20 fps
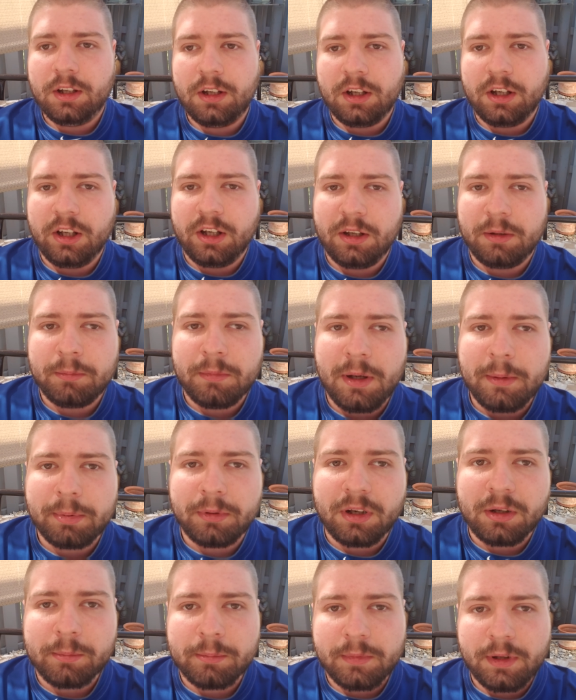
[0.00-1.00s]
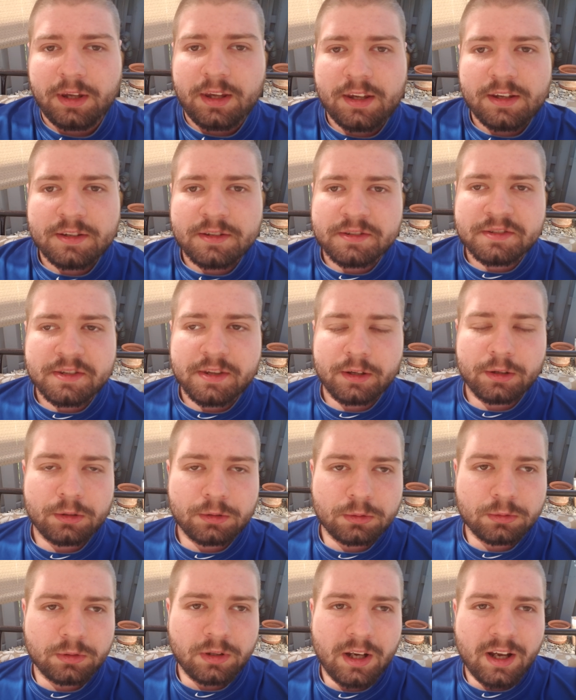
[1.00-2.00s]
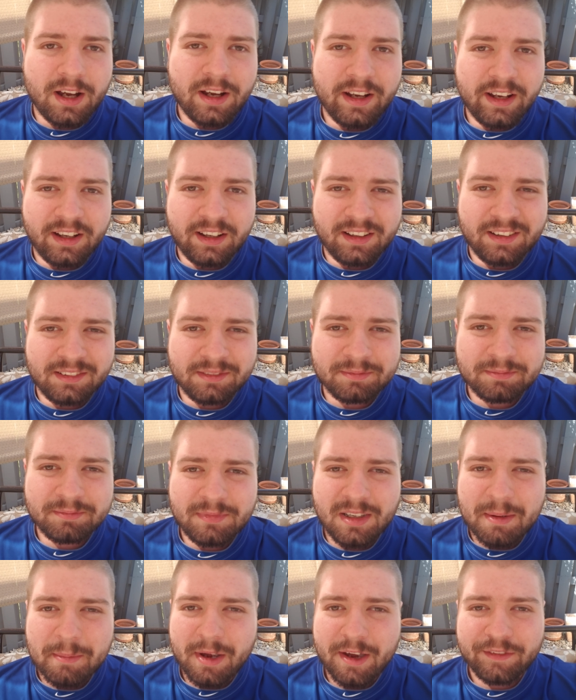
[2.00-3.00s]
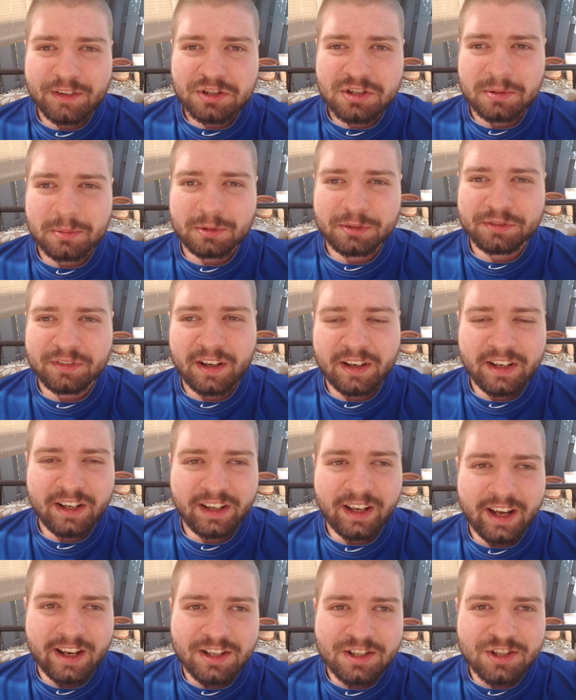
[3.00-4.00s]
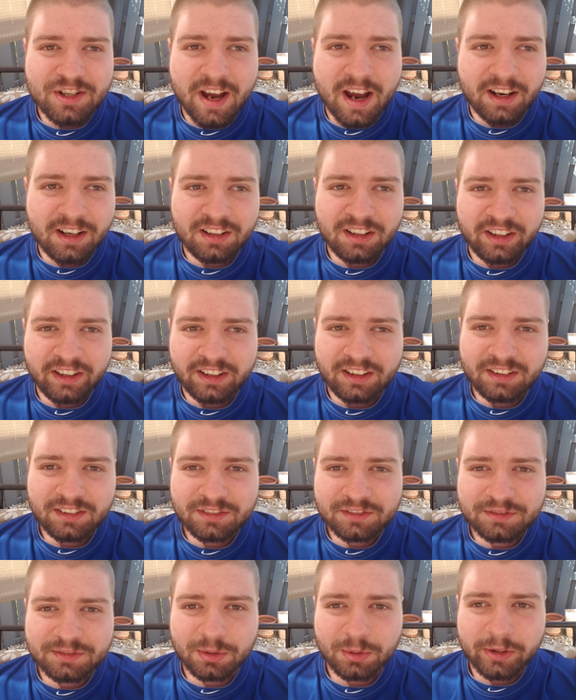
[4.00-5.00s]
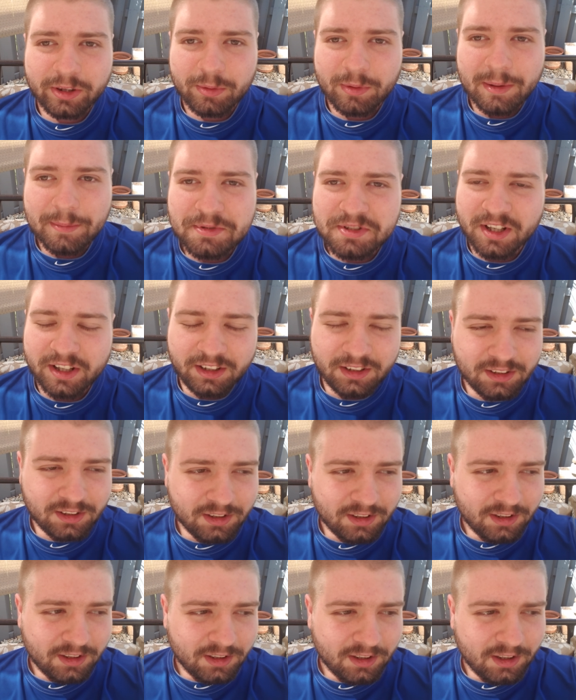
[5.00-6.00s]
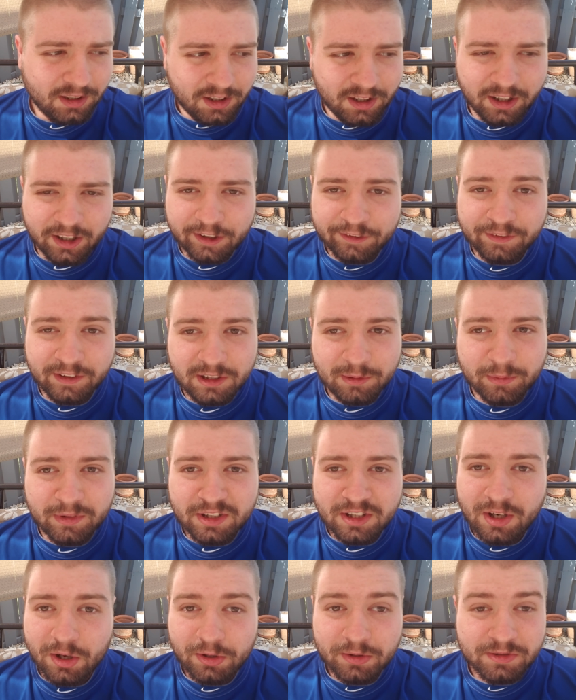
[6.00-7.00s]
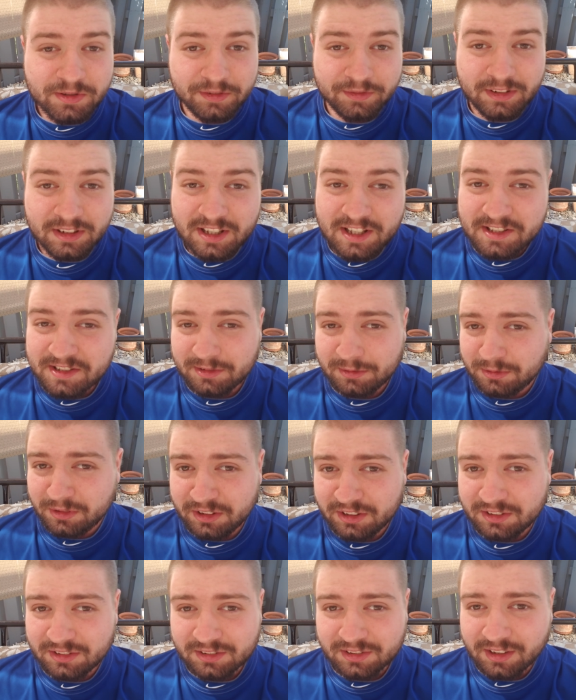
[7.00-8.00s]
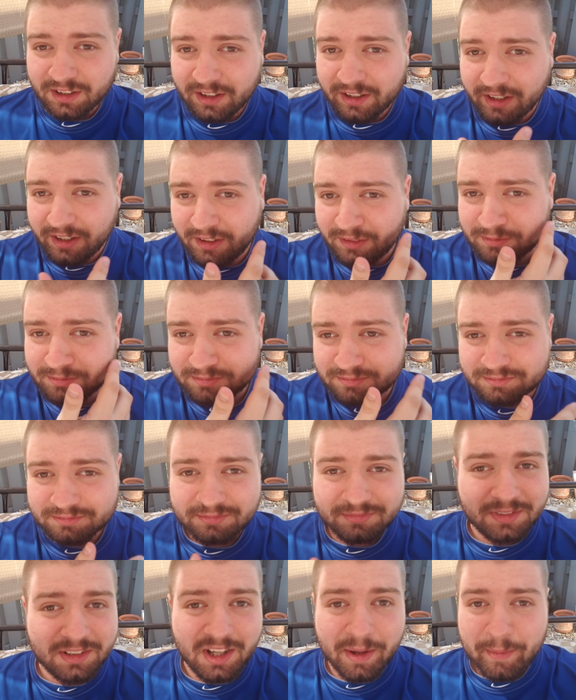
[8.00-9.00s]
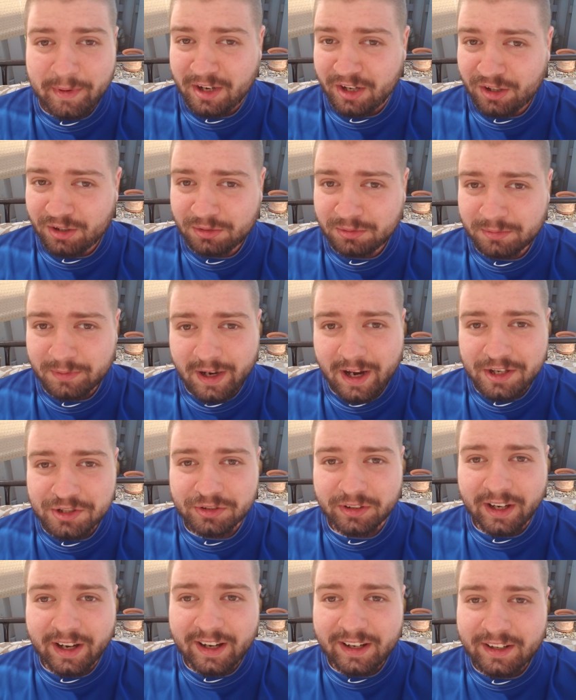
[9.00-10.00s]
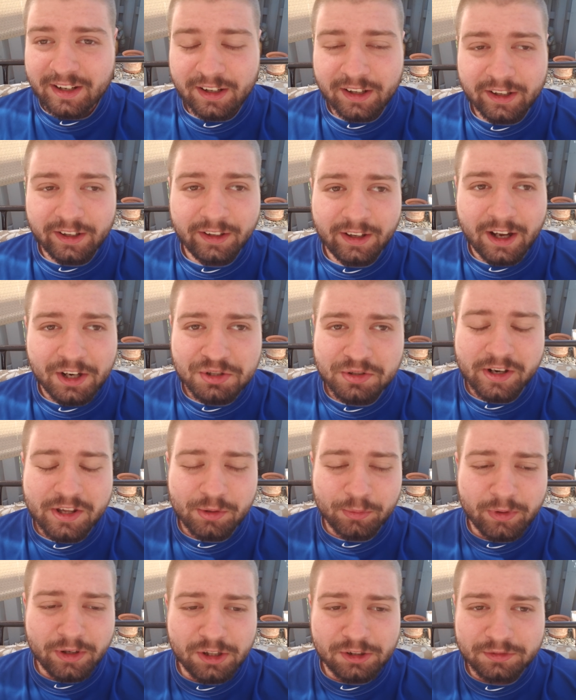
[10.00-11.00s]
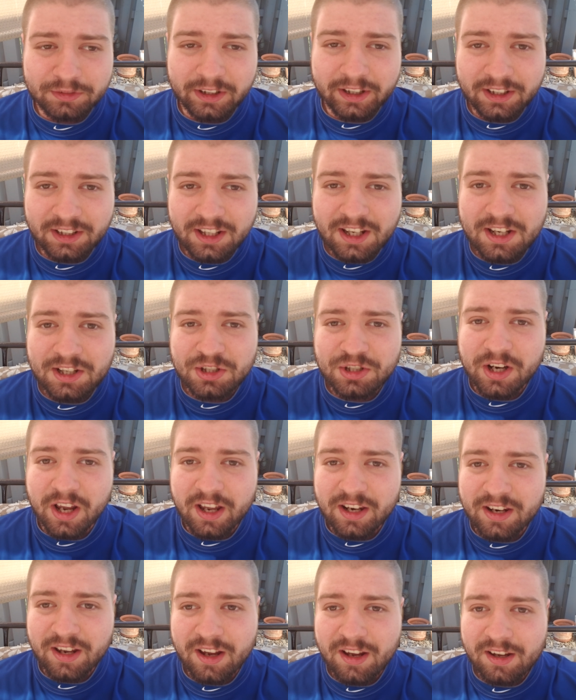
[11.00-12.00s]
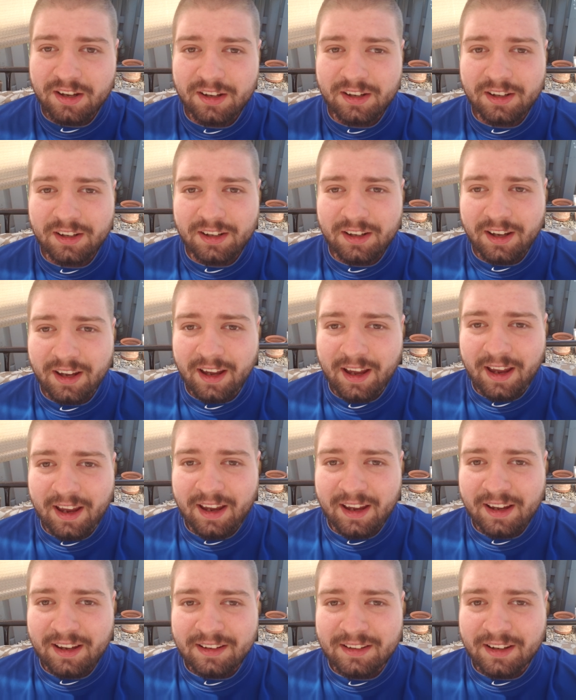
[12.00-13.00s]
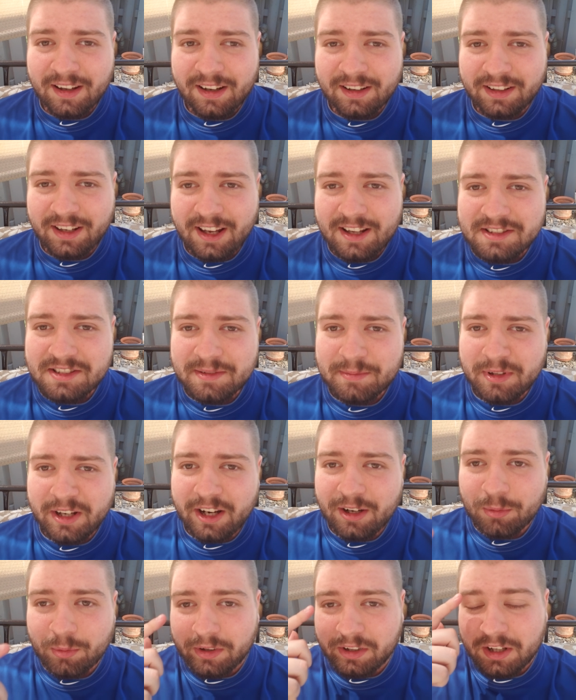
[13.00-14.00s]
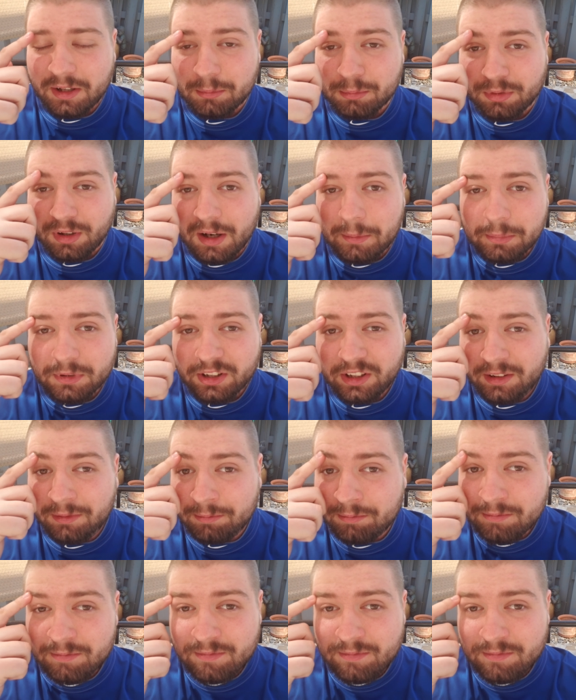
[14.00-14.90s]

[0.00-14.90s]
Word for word: Uh, my problem is, though, uh, I'm having trouble finding a chat client for the website. Uh, if anyone knows of a decent one, um, let me know. I tried uh, I tried the one over at Geek Shed, and uh, can't seem to get it working properly.